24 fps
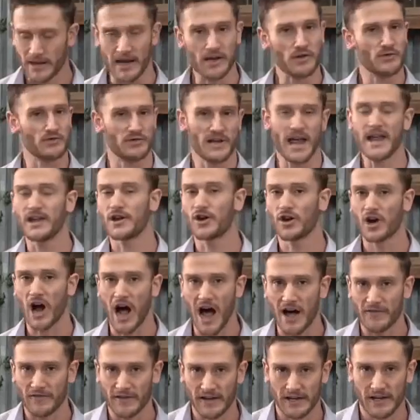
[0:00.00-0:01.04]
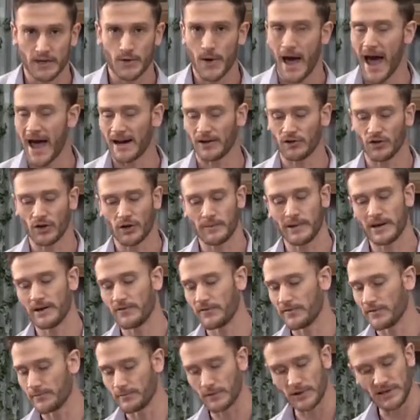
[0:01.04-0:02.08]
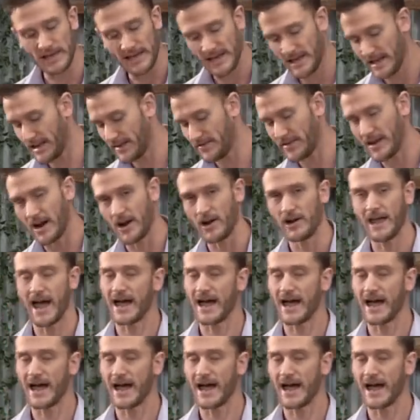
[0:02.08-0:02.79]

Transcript: Okay, you take your coffee, you add a little bit of ghee in there,